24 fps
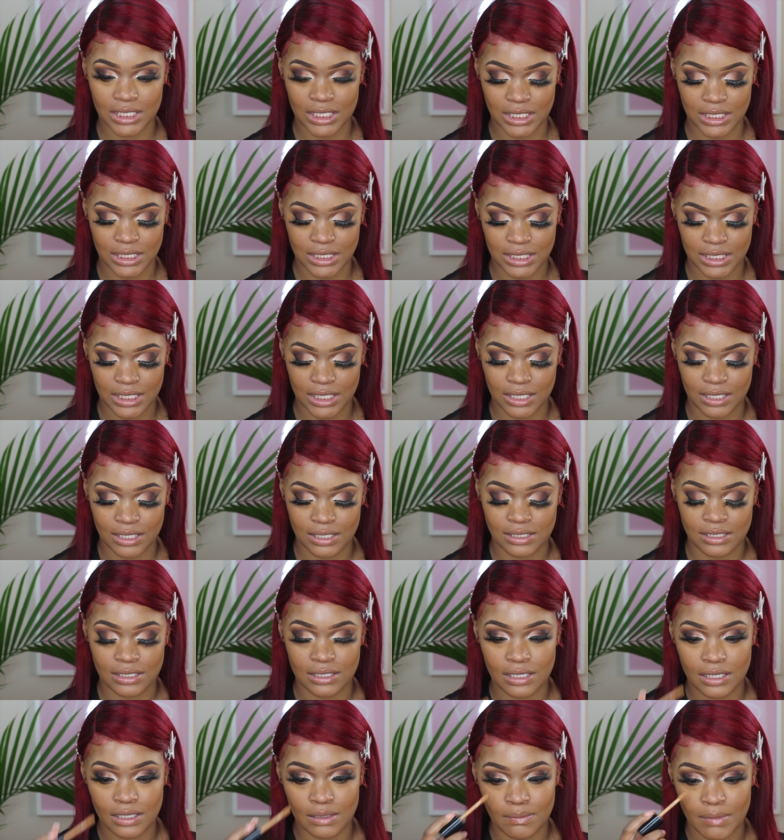conceal
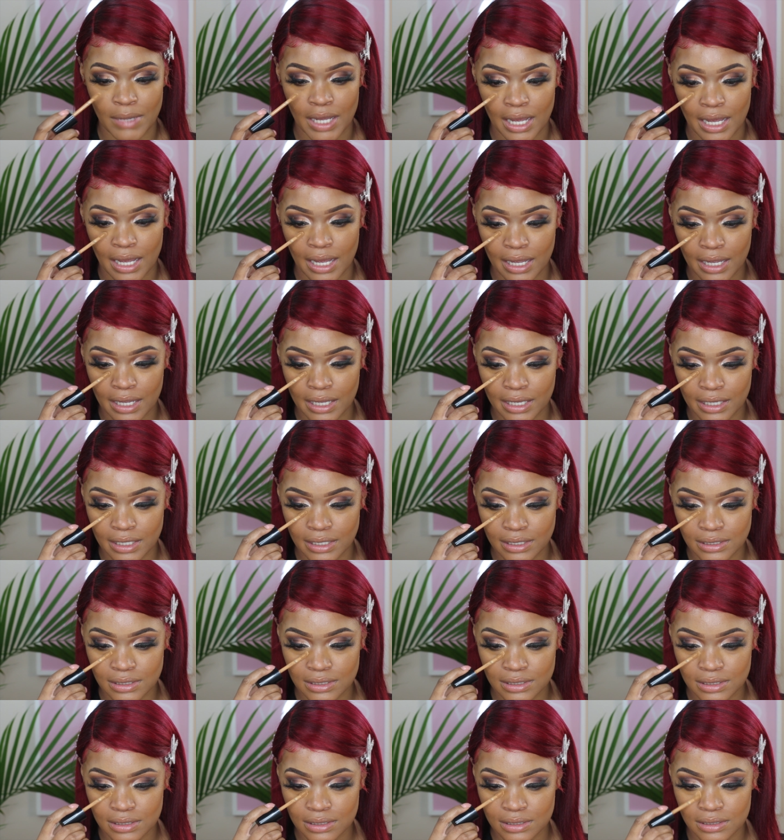underneath my
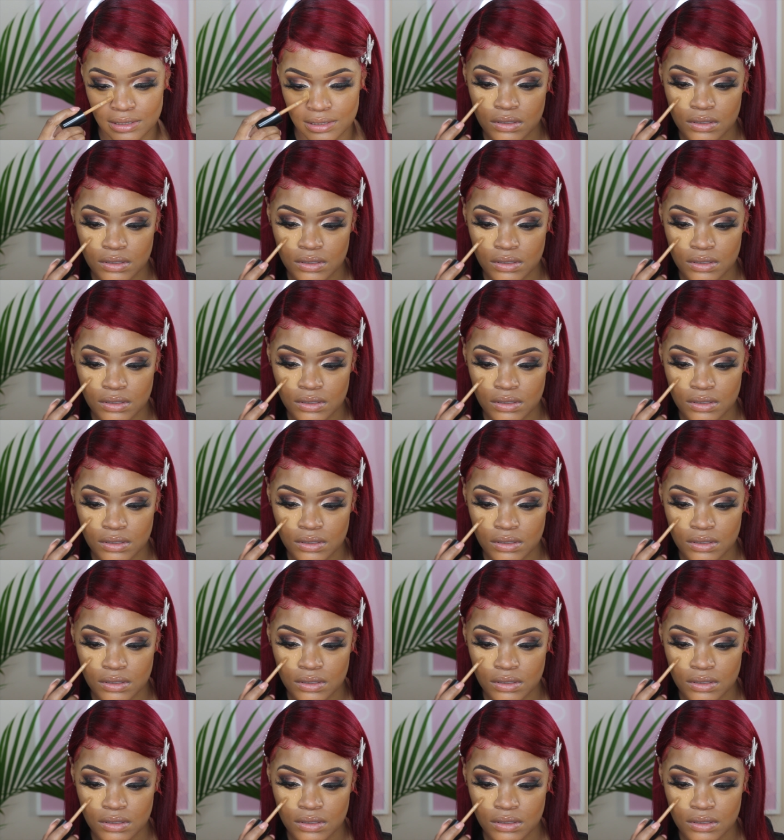eyes.